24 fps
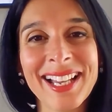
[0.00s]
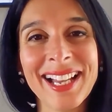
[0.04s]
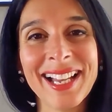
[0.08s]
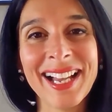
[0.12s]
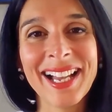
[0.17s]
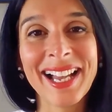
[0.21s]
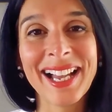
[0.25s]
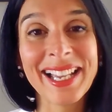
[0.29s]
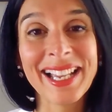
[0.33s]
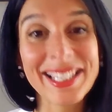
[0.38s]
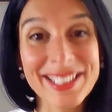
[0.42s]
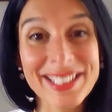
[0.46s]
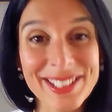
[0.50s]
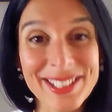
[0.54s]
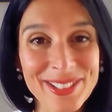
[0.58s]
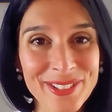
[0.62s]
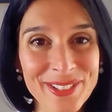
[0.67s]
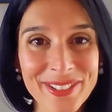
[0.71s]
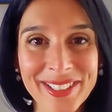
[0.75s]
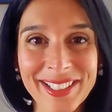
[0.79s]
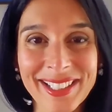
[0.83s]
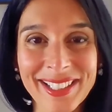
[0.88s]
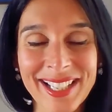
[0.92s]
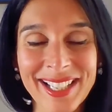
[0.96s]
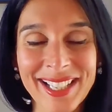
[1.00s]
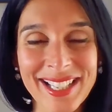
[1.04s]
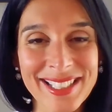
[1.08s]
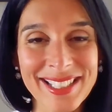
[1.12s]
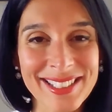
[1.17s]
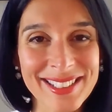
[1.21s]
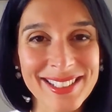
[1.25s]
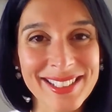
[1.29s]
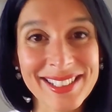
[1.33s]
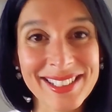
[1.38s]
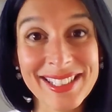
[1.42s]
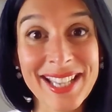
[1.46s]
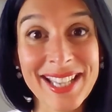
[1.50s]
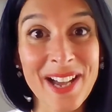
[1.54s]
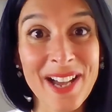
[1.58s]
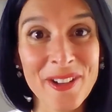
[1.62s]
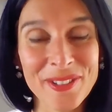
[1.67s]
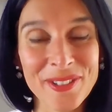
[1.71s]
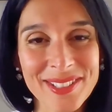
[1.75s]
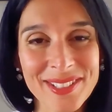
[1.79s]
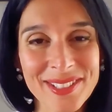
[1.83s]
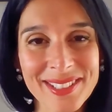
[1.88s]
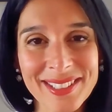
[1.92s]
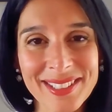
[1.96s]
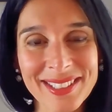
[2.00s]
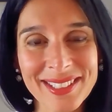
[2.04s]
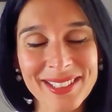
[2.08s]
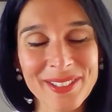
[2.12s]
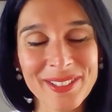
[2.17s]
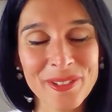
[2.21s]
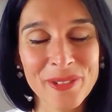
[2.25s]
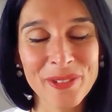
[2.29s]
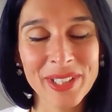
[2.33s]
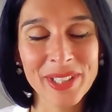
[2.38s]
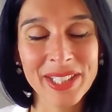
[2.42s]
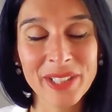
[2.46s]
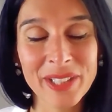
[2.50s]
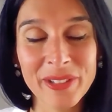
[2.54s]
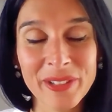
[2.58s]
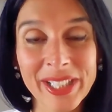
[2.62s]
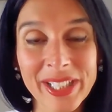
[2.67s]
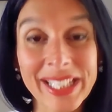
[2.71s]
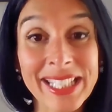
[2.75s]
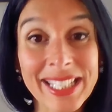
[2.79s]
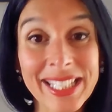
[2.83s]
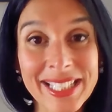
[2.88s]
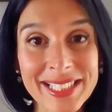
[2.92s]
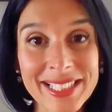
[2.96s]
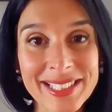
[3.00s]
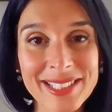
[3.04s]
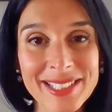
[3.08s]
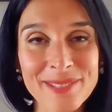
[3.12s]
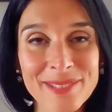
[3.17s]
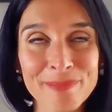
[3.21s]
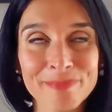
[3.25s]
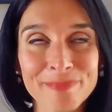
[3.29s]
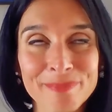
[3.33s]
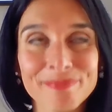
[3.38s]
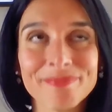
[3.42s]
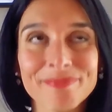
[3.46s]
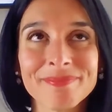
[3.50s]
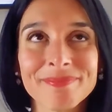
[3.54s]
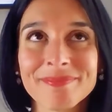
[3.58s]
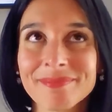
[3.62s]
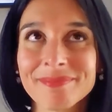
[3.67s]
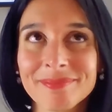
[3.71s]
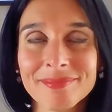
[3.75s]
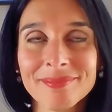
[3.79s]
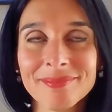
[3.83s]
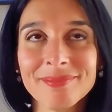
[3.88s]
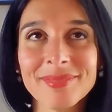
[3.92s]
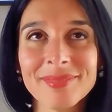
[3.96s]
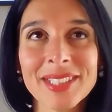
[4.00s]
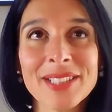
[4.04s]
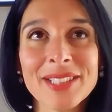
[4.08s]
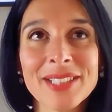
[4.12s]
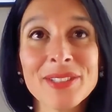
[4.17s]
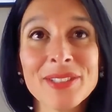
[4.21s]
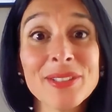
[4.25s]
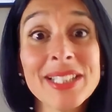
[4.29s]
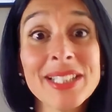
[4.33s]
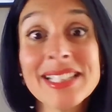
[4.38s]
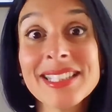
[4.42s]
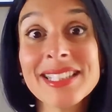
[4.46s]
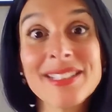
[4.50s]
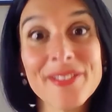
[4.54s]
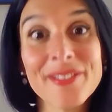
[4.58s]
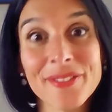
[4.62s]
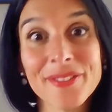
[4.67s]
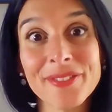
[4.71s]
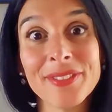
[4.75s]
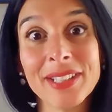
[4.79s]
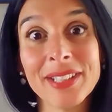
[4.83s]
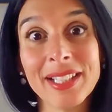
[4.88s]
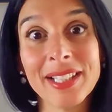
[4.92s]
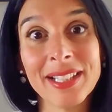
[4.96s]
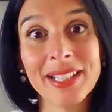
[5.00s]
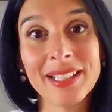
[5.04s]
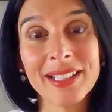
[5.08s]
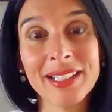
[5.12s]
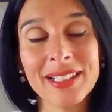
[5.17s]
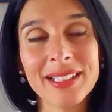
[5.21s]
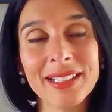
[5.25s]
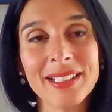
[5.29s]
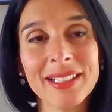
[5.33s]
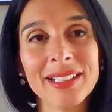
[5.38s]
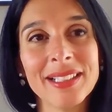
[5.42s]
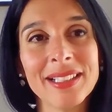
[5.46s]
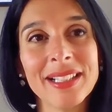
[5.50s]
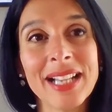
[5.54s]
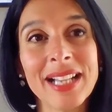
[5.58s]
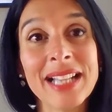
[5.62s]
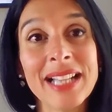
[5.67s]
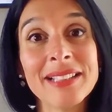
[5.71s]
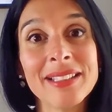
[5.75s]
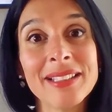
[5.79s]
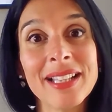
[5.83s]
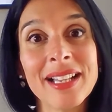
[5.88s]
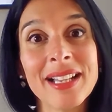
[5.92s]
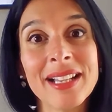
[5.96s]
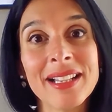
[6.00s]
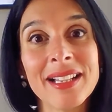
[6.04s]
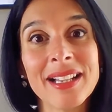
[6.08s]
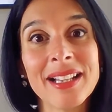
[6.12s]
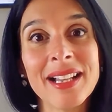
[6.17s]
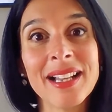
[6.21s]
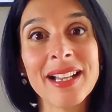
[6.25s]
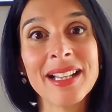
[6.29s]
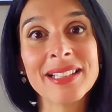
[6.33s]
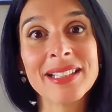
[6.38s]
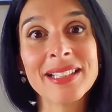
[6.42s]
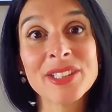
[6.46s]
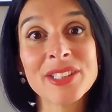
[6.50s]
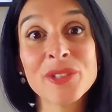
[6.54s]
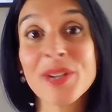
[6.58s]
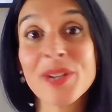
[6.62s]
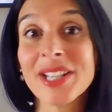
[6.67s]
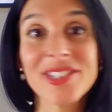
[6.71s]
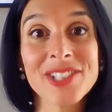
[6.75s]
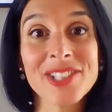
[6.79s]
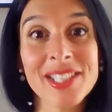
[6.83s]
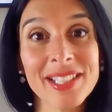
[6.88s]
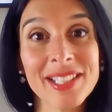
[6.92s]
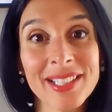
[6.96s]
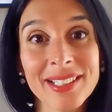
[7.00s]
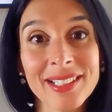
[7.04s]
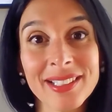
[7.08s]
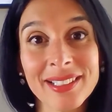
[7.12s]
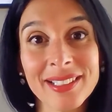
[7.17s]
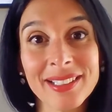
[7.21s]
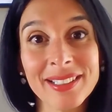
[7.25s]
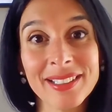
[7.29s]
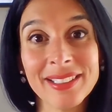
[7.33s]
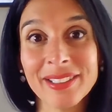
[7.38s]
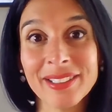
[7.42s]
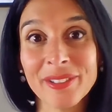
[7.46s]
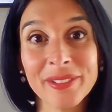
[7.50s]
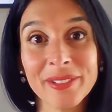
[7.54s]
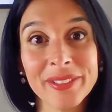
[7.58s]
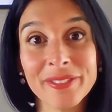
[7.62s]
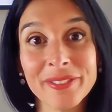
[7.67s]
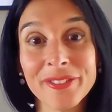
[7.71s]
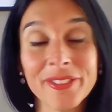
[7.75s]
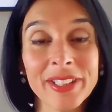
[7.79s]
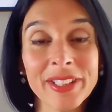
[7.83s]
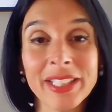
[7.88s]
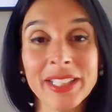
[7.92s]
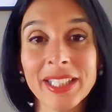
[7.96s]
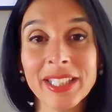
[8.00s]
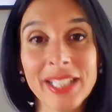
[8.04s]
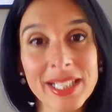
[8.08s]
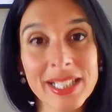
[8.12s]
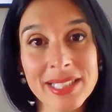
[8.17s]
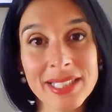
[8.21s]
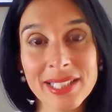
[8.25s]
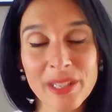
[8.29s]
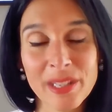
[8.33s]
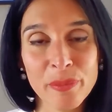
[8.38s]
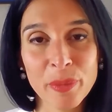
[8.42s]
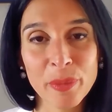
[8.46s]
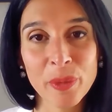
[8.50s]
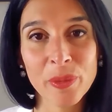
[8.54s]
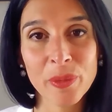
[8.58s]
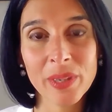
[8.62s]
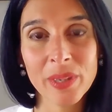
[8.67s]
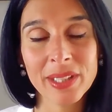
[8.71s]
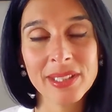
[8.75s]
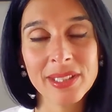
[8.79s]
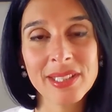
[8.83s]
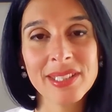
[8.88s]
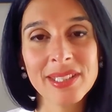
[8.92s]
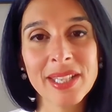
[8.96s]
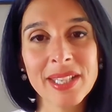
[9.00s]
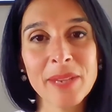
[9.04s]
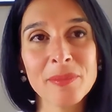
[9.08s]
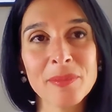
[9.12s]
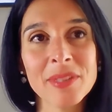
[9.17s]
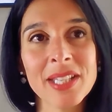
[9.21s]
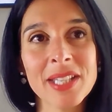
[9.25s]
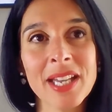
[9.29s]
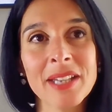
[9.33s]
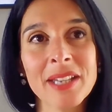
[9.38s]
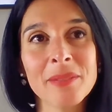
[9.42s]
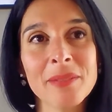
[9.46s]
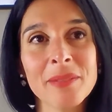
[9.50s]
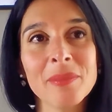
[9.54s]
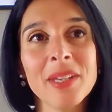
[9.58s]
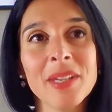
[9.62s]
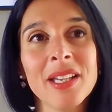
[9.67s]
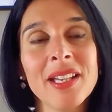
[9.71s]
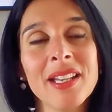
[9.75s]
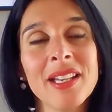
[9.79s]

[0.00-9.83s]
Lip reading: a history as scouts, when they were kids. So that's a tragic, and funny example at the same time